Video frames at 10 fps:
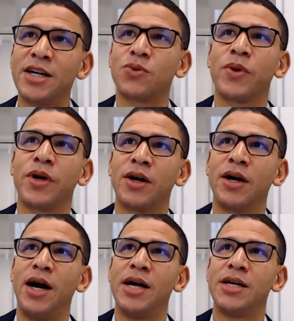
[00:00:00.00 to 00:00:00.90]
where
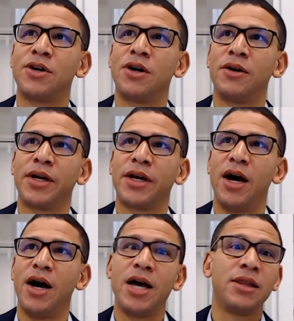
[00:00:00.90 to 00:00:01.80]
I saw like
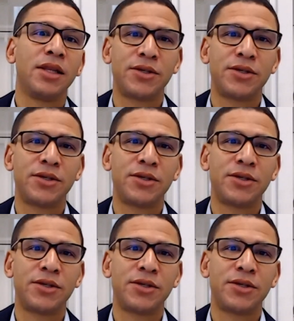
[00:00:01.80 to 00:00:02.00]
endless